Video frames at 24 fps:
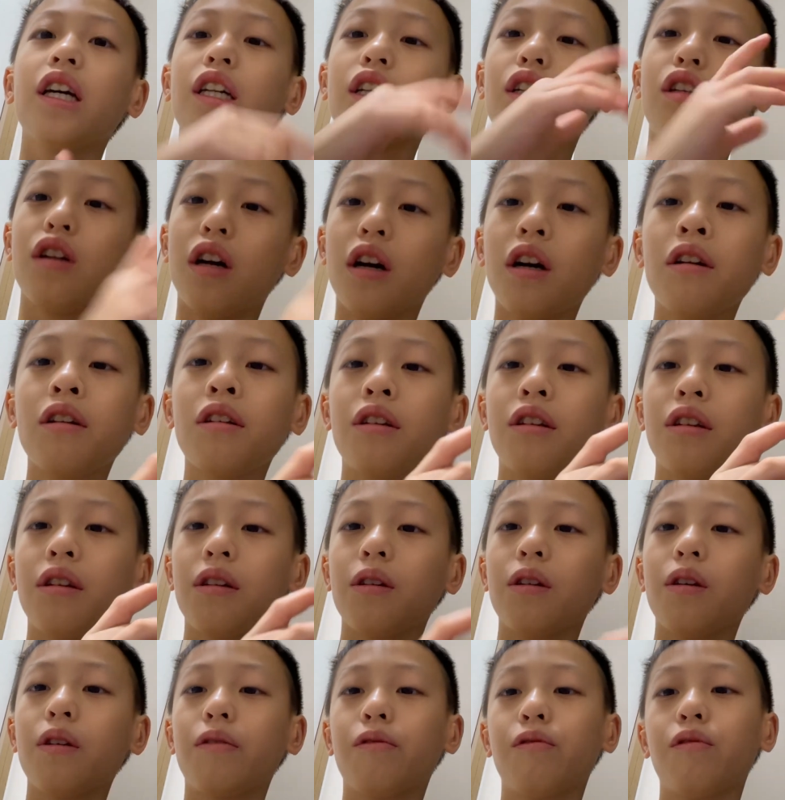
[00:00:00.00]
Ducks
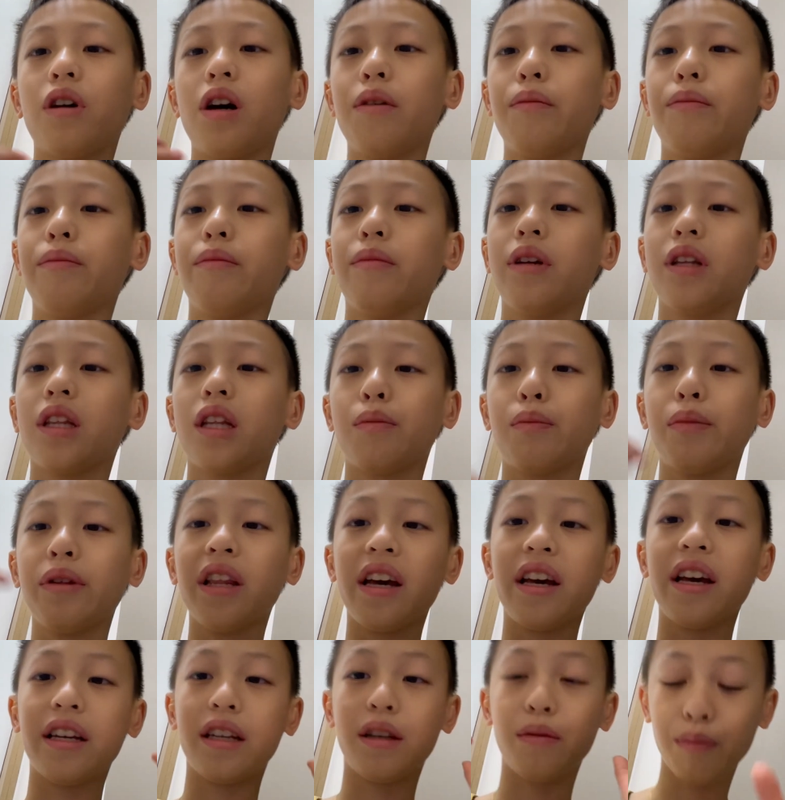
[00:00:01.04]
from the
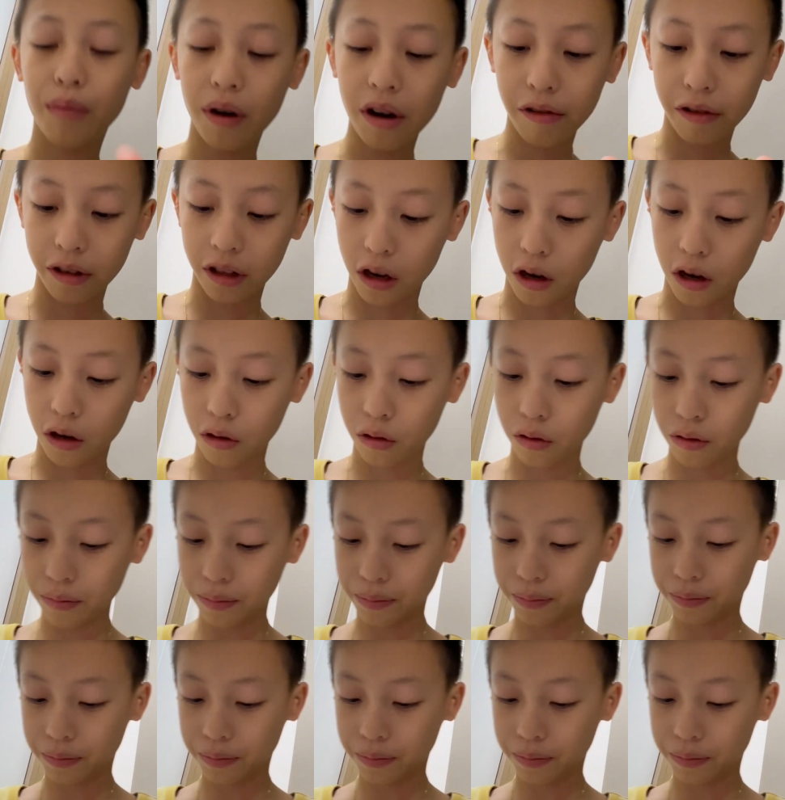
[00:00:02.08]
place buffalo,